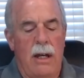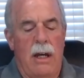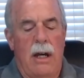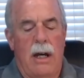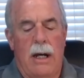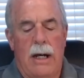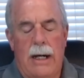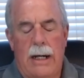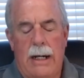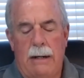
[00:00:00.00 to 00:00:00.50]

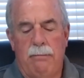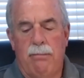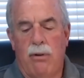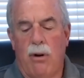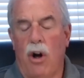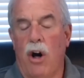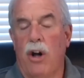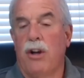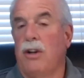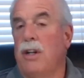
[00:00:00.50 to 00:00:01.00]

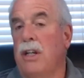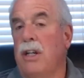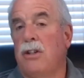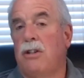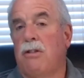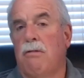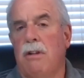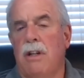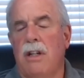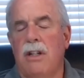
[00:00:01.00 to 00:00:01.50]
broader
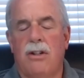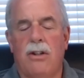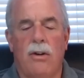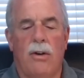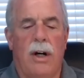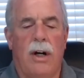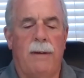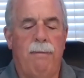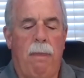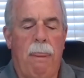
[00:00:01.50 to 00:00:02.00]
history and
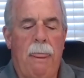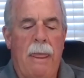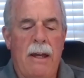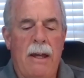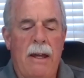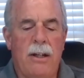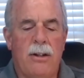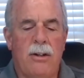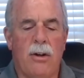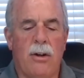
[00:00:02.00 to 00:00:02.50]
so on.
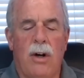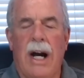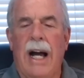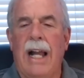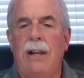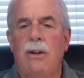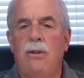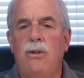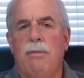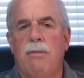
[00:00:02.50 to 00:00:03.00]
So I
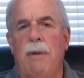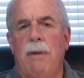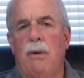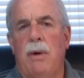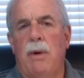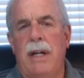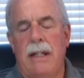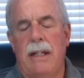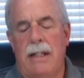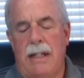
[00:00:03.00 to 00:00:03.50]
lose my
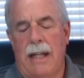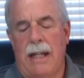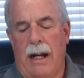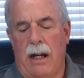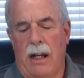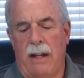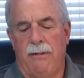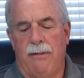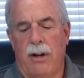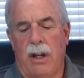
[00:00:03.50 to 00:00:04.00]
way
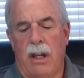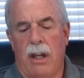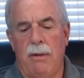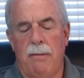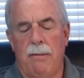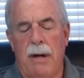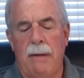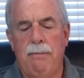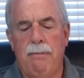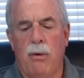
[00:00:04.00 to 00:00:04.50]
entirely, forgive me.
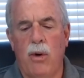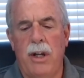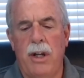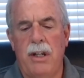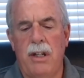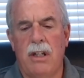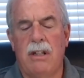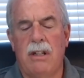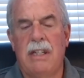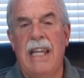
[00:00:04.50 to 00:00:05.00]
My point
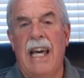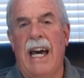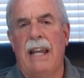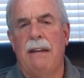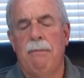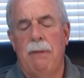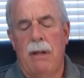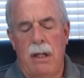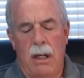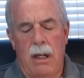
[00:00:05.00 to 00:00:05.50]
is that
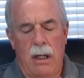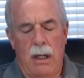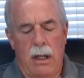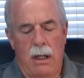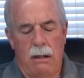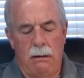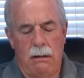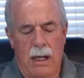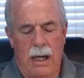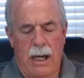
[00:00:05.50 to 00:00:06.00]

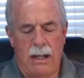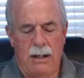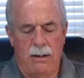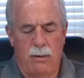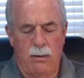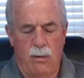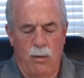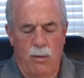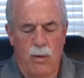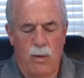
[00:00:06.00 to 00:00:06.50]

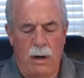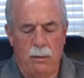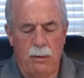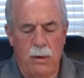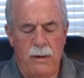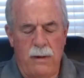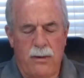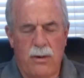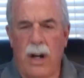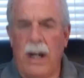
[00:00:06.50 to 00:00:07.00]
what
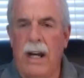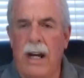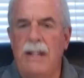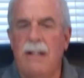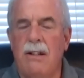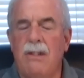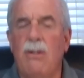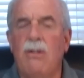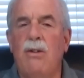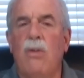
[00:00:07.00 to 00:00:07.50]
we've tried to
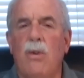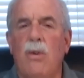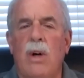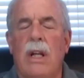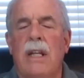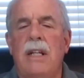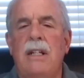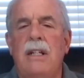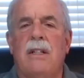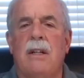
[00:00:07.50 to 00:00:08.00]
do, at
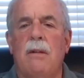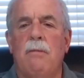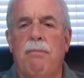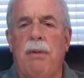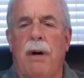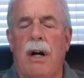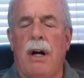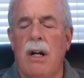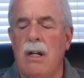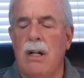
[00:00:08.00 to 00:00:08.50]
least in
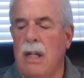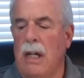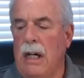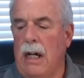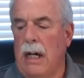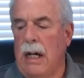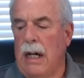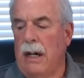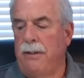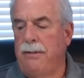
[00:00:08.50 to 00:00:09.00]
part,
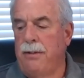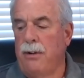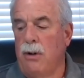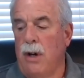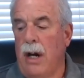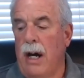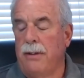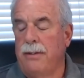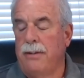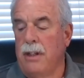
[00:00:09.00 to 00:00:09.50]

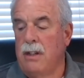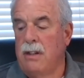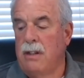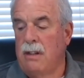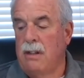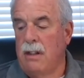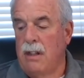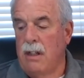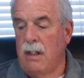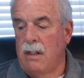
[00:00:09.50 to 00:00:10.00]
throughout
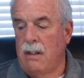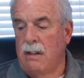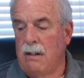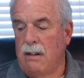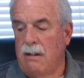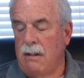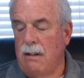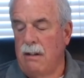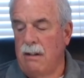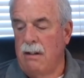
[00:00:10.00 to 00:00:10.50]
this
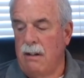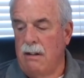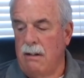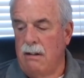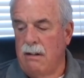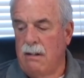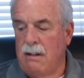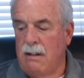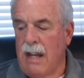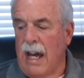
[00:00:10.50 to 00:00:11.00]

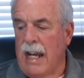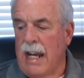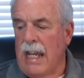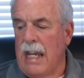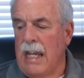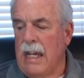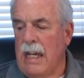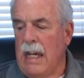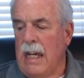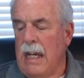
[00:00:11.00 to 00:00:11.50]

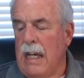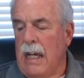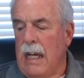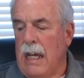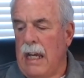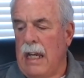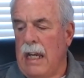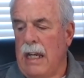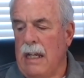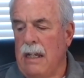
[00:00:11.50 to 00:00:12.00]
study,
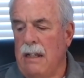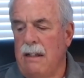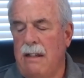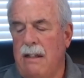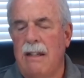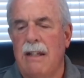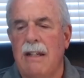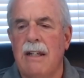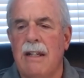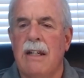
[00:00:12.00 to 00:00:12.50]

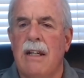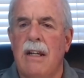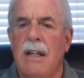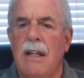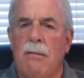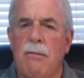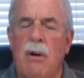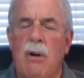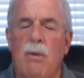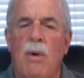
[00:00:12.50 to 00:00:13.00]
is,
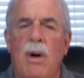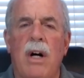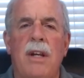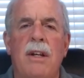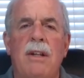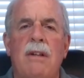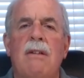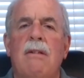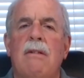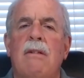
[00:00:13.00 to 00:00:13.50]
number
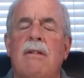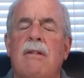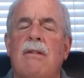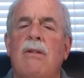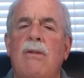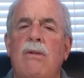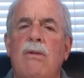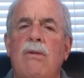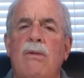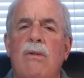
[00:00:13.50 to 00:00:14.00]
one,
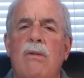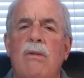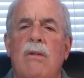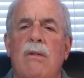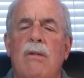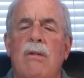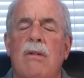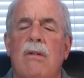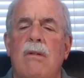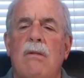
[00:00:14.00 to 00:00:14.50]
to